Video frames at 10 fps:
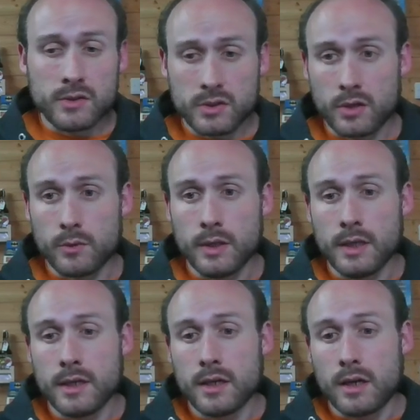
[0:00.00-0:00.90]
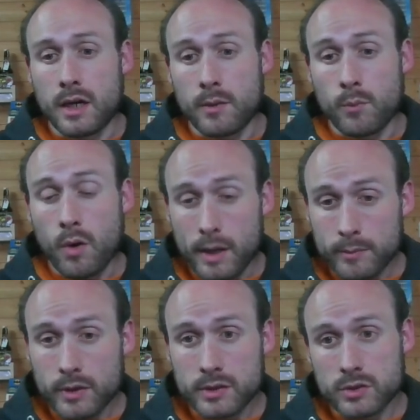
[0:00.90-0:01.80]
So what
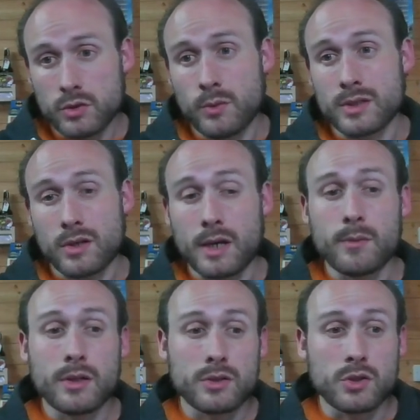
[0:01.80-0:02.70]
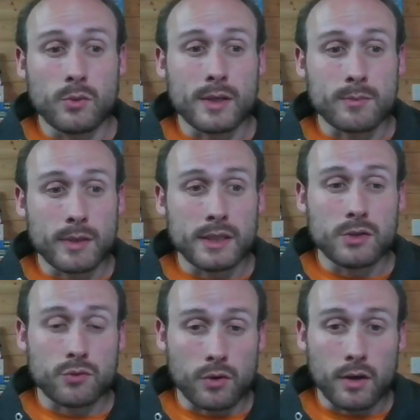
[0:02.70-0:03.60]
I'm going to do is I'm going to do as
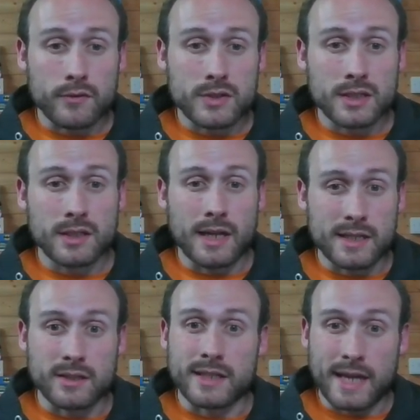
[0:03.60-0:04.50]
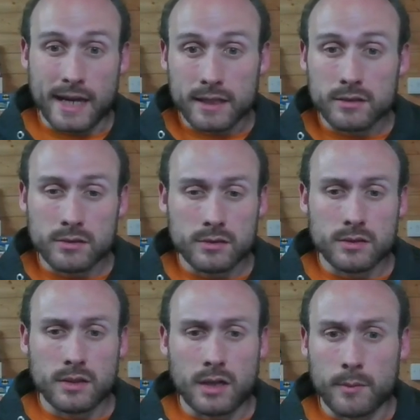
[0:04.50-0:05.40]
many drafts as I can
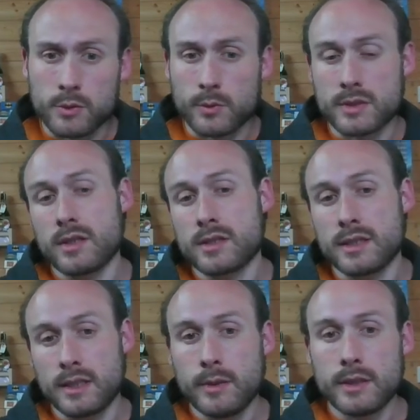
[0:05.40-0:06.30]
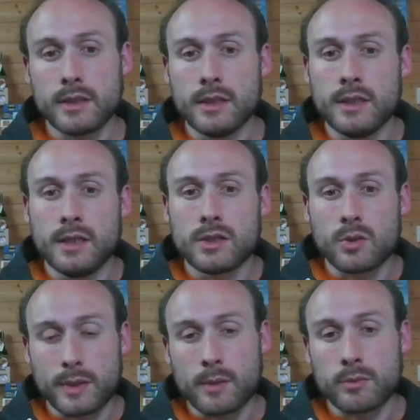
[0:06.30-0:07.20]
up to a certain limit
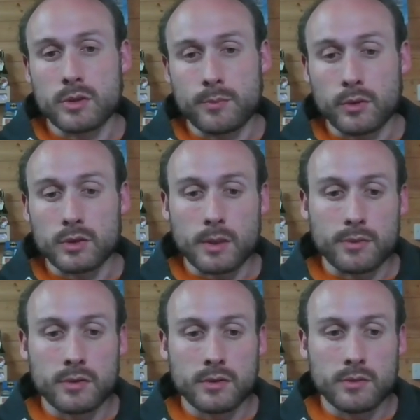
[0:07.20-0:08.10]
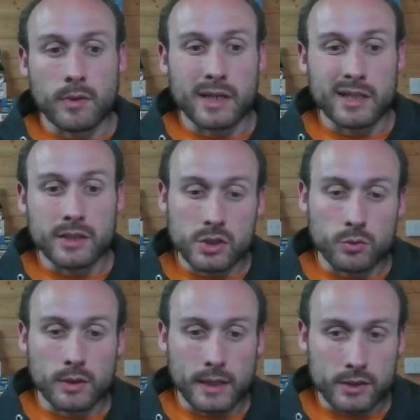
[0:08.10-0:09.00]
to be able to build up my
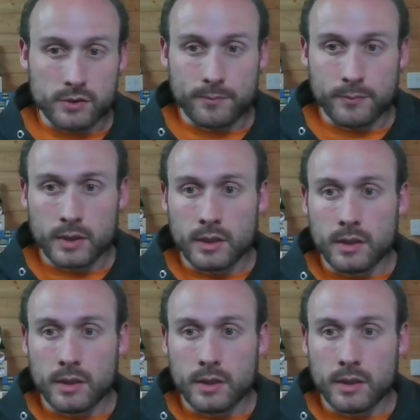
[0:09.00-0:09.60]
initial collection.